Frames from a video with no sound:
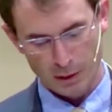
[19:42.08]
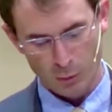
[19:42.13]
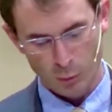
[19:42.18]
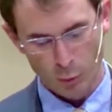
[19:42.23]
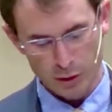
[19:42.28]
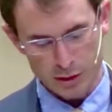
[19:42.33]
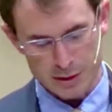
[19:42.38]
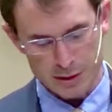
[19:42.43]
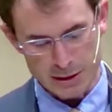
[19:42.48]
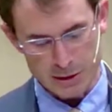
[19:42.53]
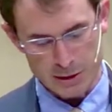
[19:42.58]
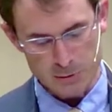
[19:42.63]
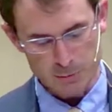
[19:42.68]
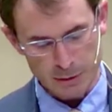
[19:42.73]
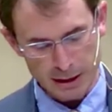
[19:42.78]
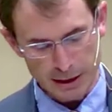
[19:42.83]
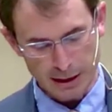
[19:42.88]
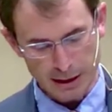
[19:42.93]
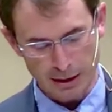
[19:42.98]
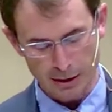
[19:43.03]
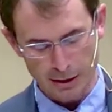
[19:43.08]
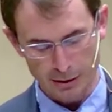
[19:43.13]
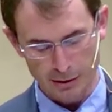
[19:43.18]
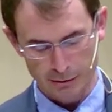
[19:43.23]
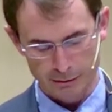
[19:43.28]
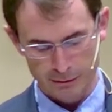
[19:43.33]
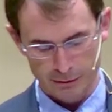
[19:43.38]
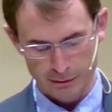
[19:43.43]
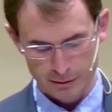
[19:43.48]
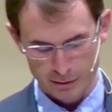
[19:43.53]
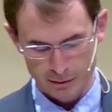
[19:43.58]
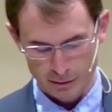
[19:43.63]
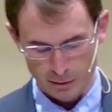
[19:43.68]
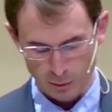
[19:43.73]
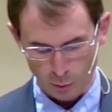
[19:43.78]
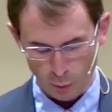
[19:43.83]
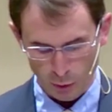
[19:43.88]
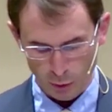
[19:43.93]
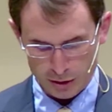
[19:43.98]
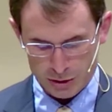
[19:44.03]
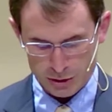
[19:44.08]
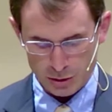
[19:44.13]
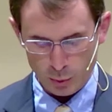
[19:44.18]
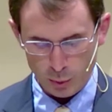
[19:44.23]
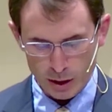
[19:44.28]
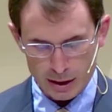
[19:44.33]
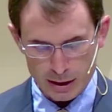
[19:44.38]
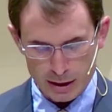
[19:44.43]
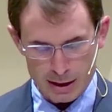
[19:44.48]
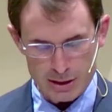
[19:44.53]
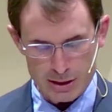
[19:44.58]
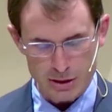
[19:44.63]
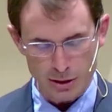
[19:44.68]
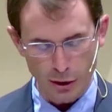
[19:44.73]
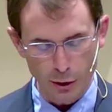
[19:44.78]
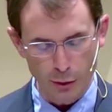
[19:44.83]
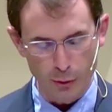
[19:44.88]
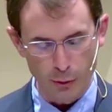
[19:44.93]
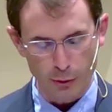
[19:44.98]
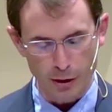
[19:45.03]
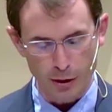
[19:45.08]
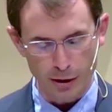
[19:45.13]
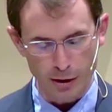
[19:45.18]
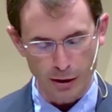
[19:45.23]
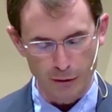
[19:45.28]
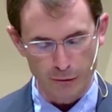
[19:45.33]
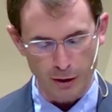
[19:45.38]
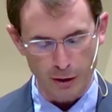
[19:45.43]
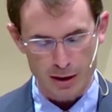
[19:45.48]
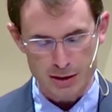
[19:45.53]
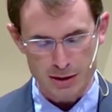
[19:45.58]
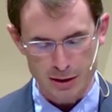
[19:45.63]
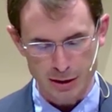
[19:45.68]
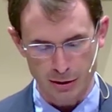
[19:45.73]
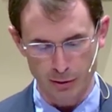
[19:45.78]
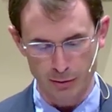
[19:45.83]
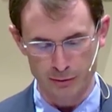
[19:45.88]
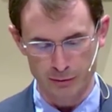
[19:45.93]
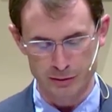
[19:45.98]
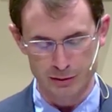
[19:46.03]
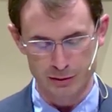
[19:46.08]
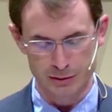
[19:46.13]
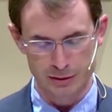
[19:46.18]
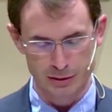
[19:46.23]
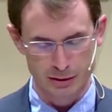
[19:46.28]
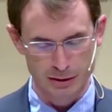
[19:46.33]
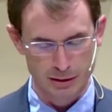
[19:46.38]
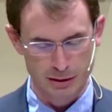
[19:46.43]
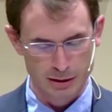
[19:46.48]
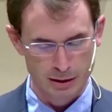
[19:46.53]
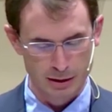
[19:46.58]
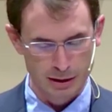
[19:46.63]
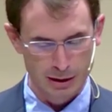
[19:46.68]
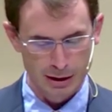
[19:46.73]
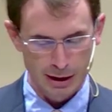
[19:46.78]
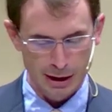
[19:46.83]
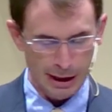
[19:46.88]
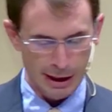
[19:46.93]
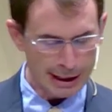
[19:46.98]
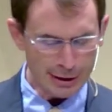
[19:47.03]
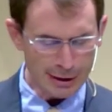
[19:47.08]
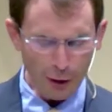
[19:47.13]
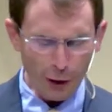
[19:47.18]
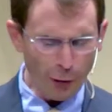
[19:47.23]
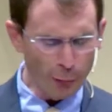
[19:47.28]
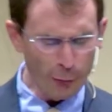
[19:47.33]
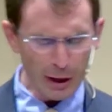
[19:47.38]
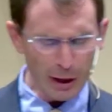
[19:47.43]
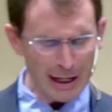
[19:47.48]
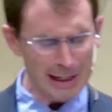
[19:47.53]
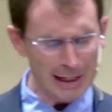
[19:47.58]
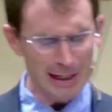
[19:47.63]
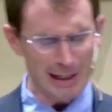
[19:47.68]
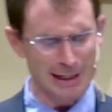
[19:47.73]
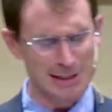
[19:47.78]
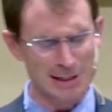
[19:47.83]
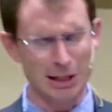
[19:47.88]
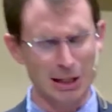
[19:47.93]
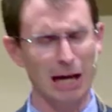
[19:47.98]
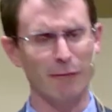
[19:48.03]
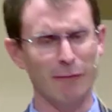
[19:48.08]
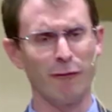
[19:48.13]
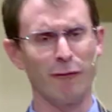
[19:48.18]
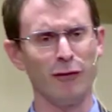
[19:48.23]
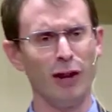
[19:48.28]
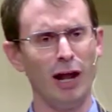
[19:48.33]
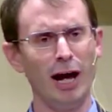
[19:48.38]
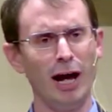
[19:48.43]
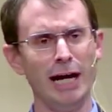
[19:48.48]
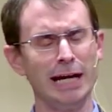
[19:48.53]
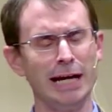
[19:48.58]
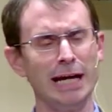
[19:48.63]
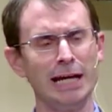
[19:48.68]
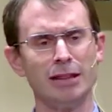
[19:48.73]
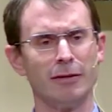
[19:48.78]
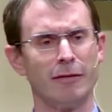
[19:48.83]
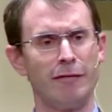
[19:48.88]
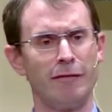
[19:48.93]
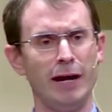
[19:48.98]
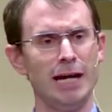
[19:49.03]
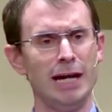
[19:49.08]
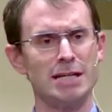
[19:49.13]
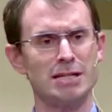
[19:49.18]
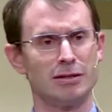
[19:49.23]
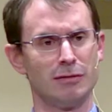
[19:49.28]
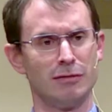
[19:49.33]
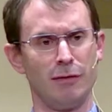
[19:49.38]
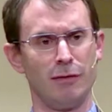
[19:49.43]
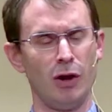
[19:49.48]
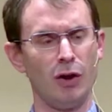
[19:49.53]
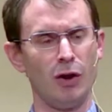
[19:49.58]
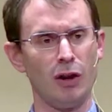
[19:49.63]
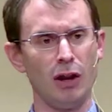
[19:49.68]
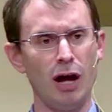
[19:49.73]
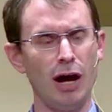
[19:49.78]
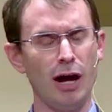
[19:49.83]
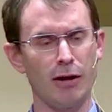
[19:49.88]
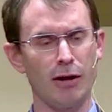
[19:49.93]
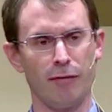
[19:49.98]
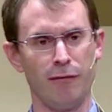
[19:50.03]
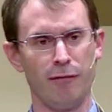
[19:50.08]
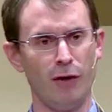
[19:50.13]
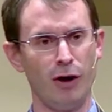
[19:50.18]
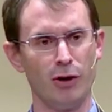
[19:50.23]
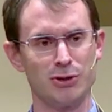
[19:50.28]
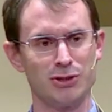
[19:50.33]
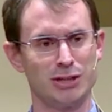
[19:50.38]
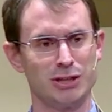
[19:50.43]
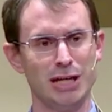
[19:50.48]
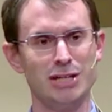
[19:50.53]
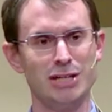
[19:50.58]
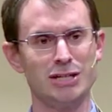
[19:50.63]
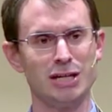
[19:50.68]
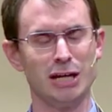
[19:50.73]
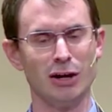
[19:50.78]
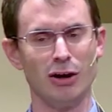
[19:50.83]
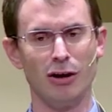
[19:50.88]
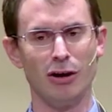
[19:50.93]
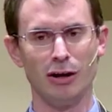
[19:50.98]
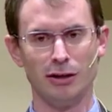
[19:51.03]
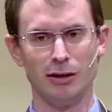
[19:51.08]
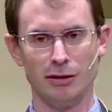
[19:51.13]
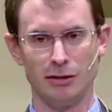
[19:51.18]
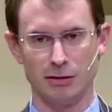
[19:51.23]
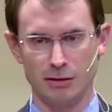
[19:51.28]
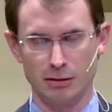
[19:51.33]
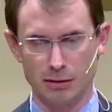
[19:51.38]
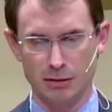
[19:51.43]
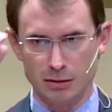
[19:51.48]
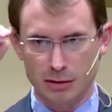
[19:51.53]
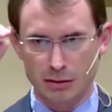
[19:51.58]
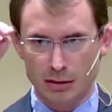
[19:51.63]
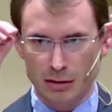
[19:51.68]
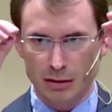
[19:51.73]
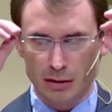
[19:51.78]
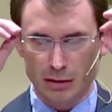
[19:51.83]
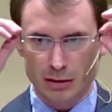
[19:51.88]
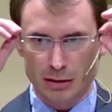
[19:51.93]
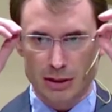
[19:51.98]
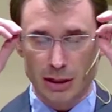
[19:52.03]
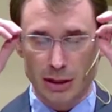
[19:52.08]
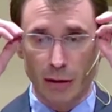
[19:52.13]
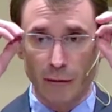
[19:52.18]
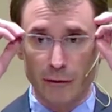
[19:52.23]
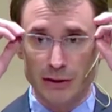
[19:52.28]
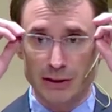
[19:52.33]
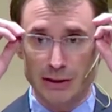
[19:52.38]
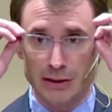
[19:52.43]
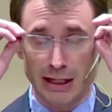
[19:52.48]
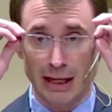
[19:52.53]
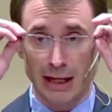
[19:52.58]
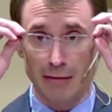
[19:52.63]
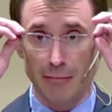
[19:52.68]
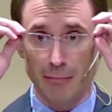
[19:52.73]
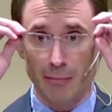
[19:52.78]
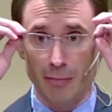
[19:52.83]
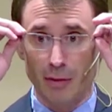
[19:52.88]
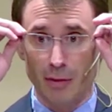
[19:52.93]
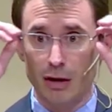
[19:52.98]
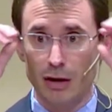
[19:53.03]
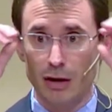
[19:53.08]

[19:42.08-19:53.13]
What is he speaking of? What should we disown of ourselves? And already it's like flying in the face of a lot of false teaching on self esteem.